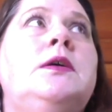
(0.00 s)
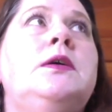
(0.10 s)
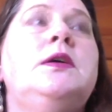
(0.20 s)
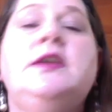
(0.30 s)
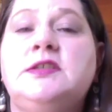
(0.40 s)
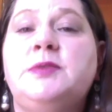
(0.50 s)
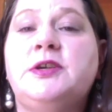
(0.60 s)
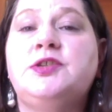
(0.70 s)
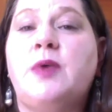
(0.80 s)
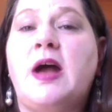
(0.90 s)
your
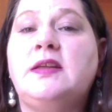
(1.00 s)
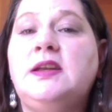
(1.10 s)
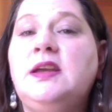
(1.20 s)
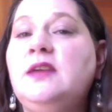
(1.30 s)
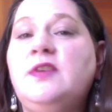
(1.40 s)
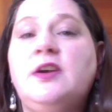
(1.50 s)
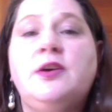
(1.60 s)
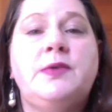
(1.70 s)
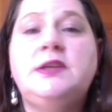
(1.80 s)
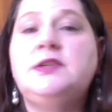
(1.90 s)
spirituality, if you're a
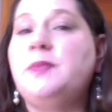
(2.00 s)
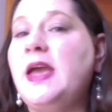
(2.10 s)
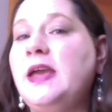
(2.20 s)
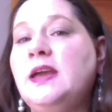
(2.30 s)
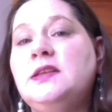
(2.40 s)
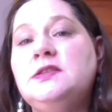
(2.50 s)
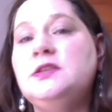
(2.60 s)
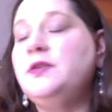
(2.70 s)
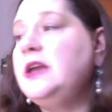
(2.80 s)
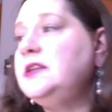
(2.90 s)
witch, pagan,
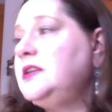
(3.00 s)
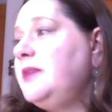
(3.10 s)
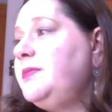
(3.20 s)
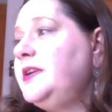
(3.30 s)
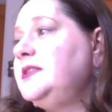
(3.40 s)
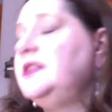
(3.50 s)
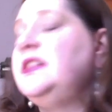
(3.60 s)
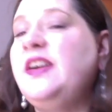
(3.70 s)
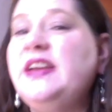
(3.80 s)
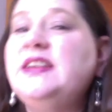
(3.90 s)
new age type person,
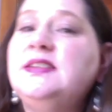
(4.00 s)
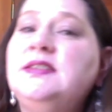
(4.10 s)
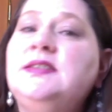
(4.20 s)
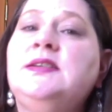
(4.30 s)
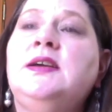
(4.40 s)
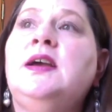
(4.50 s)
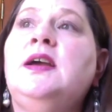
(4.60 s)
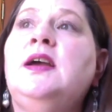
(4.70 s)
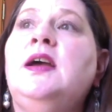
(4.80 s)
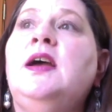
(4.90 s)
there is
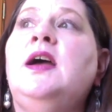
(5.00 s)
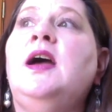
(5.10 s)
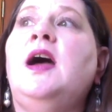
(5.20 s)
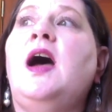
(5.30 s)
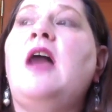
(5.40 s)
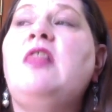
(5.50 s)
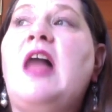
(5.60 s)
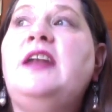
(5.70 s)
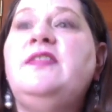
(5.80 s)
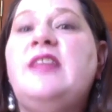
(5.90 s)
a
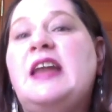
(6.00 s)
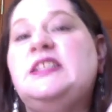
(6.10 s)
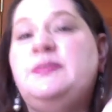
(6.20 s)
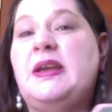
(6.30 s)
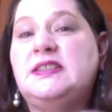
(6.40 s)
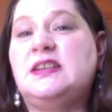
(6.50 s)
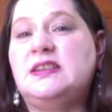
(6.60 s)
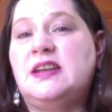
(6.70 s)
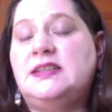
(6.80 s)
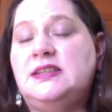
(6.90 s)
lot of that is based
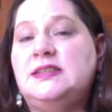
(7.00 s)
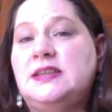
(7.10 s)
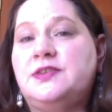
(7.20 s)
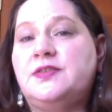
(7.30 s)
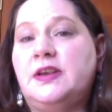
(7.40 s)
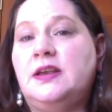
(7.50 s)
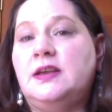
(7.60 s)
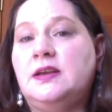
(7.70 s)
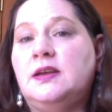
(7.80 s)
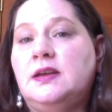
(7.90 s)
on 19th century
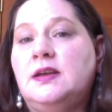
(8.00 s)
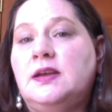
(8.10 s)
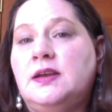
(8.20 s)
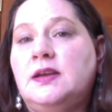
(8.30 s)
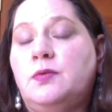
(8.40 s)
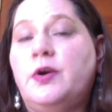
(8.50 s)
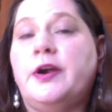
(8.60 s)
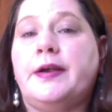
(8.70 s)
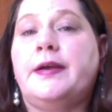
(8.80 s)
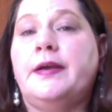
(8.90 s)

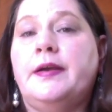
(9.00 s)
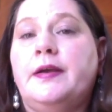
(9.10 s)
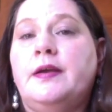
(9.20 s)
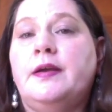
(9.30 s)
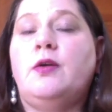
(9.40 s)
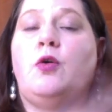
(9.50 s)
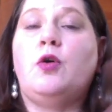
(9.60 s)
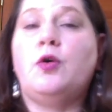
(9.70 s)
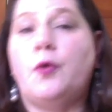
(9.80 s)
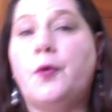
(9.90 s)
work
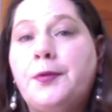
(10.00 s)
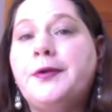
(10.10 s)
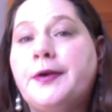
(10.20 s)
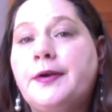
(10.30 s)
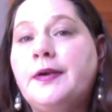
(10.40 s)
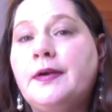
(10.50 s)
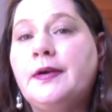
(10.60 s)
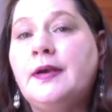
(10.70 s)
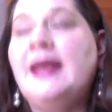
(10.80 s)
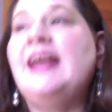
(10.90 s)
or older.
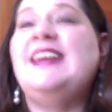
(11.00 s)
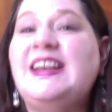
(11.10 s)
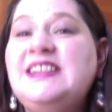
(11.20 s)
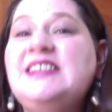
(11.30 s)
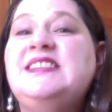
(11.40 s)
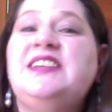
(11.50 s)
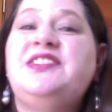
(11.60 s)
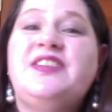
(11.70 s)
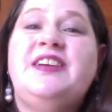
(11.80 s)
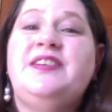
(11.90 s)
19th
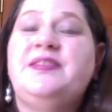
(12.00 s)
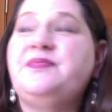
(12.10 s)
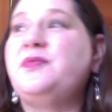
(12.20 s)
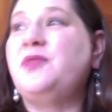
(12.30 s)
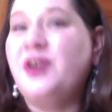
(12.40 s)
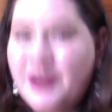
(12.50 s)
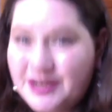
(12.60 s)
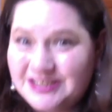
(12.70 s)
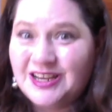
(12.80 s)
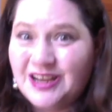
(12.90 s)
century works